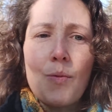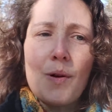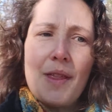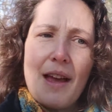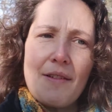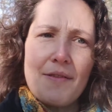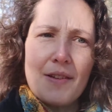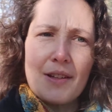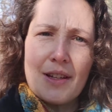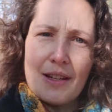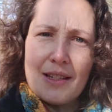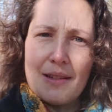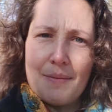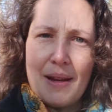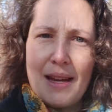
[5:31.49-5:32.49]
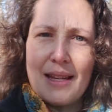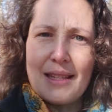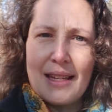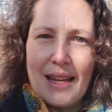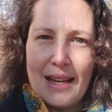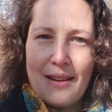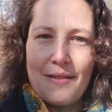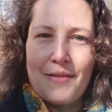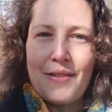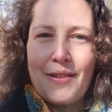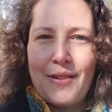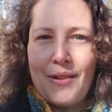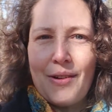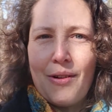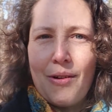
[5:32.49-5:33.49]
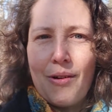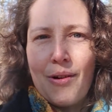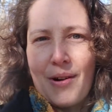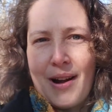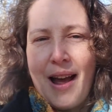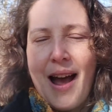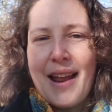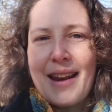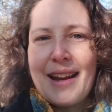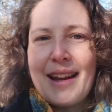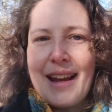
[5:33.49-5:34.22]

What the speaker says: Would that feel good to me to give or not?